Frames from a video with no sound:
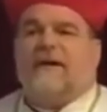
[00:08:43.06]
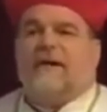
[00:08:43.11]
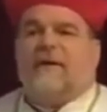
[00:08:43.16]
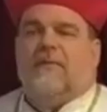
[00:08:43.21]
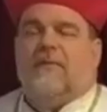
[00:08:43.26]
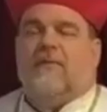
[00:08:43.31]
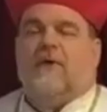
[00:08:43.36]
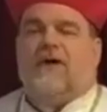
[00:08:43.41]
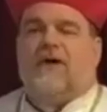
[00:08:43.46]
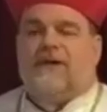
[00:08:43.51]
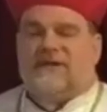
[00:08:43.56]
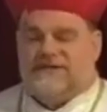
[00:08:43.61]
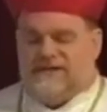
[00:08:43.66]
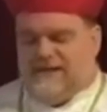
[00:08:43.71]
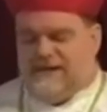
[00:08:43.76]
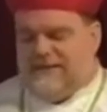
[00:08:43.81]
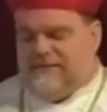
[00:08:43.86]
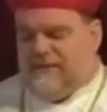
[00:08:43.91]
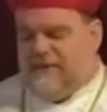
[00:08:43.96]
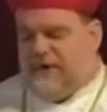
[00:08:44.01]
But what did
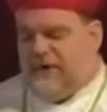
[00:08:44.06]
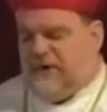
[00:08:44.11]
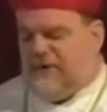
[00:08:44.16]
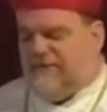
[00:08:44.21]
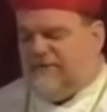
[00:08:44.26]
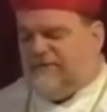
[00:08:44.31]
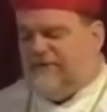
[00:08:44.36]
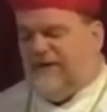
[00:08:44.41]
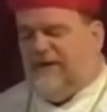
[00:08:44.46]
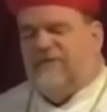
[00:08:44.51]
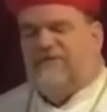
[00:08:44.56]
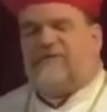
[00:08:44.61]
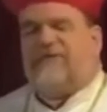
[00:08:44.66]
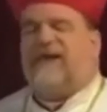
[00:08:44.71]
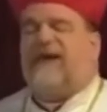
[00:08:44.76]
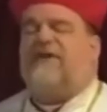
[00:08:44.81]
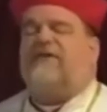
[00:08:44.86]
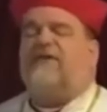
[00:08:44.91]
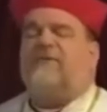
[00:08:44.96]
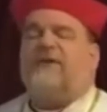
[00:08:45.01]
St. Paul himself
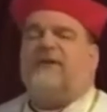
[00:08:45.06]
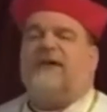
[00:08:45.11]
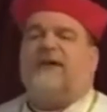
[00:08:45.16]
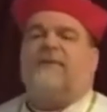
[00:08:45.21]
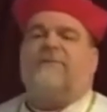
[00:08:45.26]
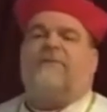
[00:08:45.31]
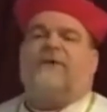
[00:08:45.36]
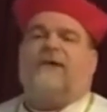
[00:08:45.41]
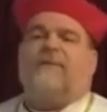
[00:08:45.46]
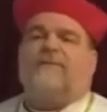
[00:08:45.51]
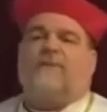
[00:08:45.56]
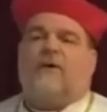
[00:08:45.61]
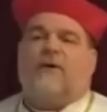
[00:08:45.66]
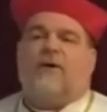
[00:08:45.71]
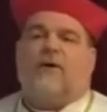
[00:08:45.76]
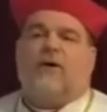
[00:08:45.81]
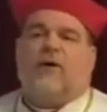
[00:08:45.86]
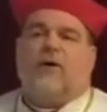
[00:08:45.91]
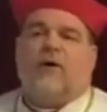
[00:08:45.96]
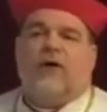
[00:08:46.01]
say after he became St.
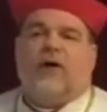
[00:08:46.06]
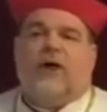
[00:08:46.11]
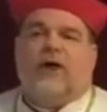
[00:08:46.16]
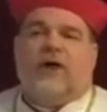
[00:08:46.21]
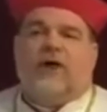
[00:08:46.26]
Paul?